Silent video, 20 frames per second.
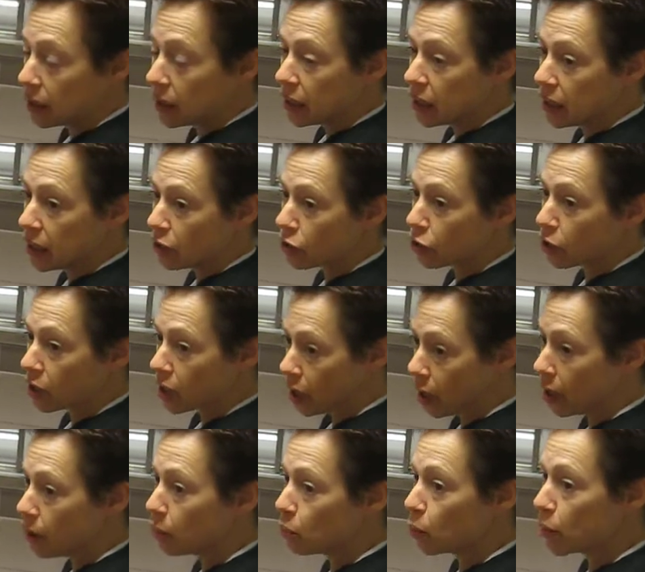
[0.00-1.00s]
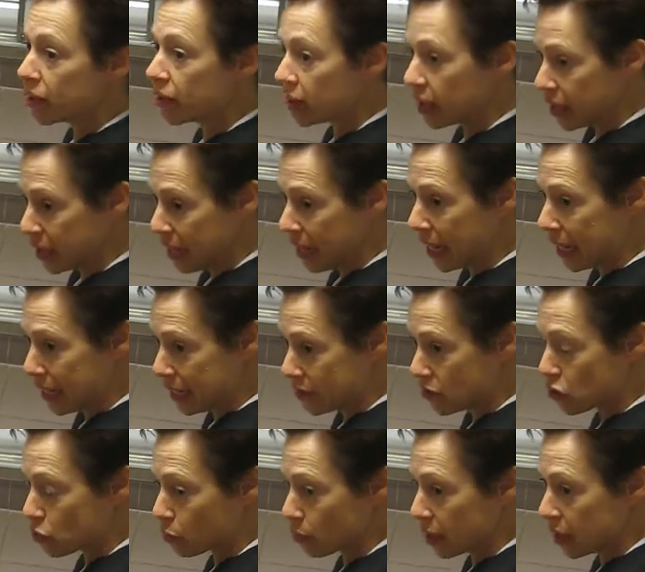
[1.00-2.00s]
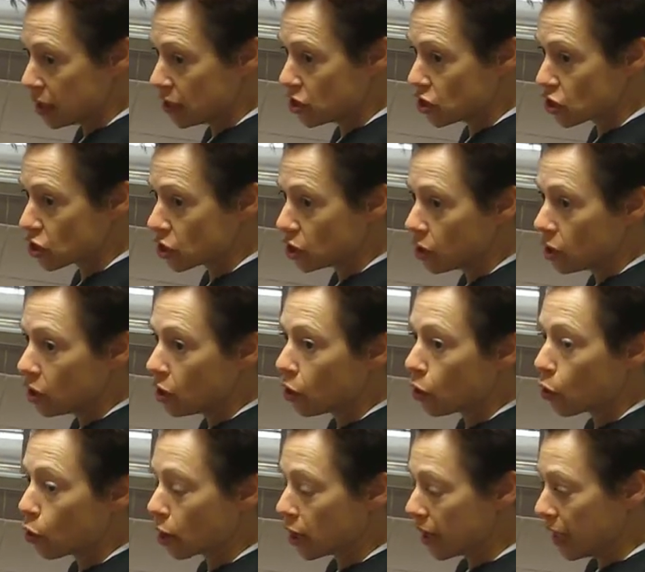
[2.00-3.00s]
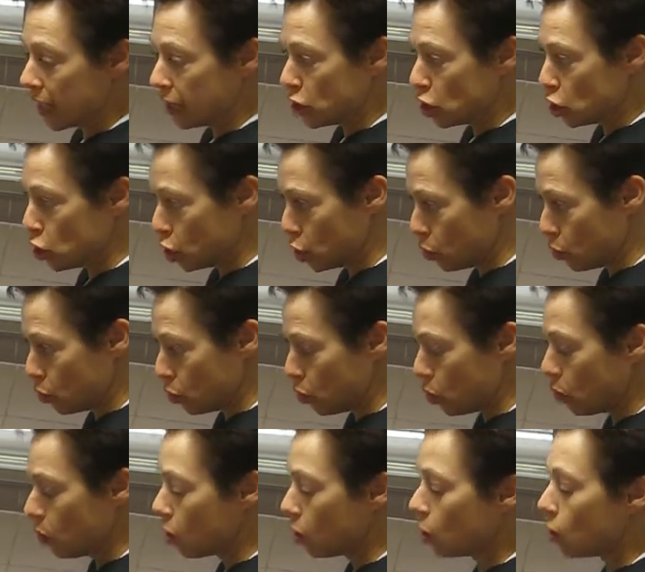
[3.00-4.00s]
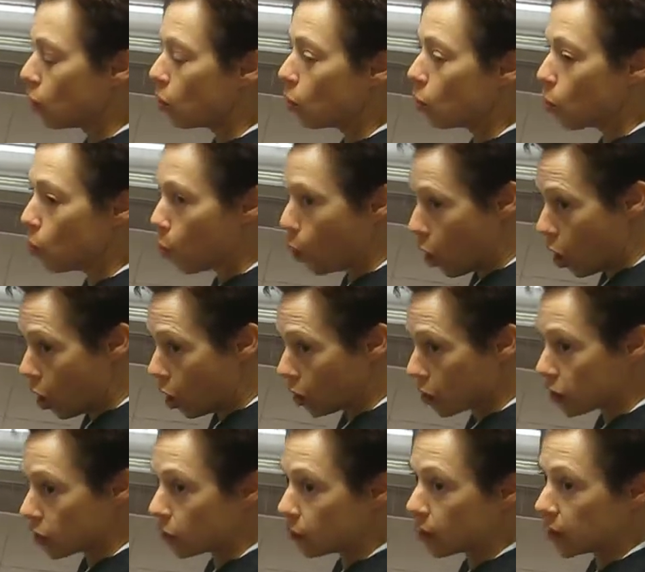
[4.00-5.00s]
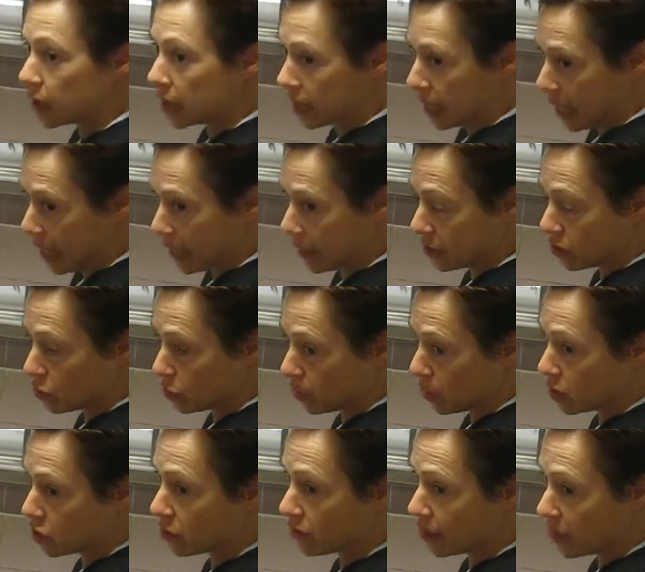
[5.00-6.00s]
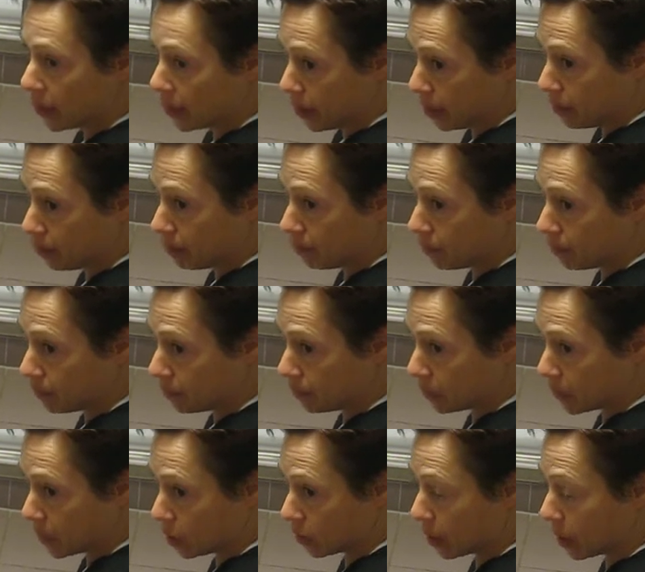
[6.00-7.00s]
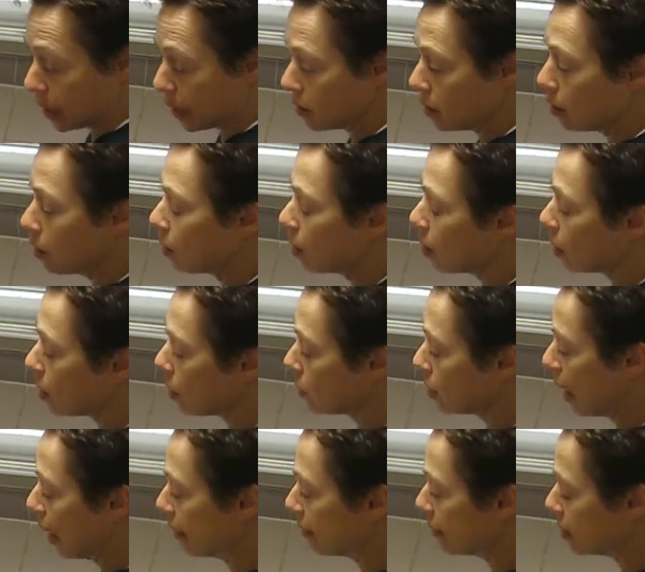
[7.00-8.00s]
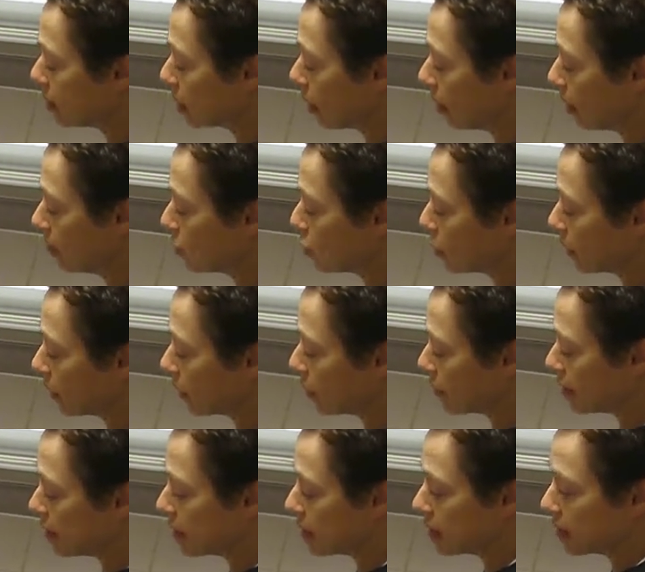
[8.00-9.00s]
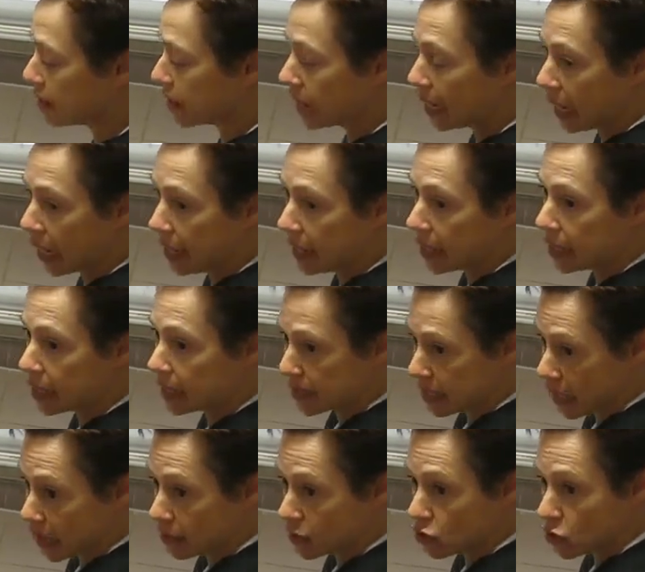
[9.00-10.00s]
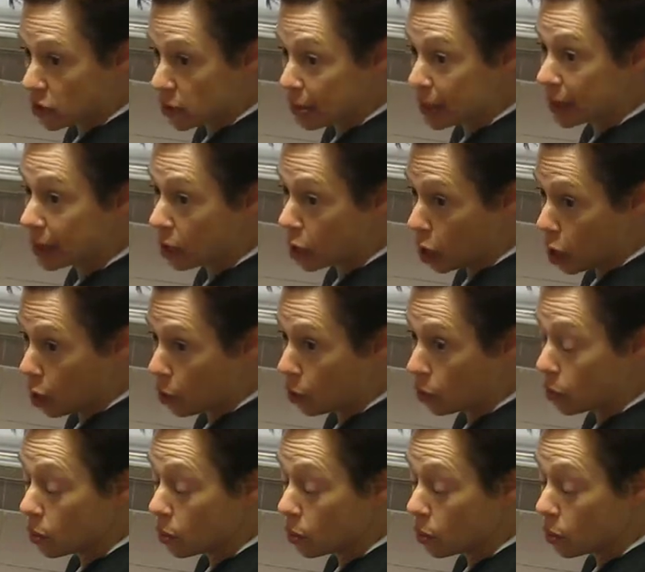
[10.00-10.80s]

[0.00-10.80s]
either come within hand's reach or let you walk within hand's reach of him? Okay? A lot of the time during the visit today, his answer's been no.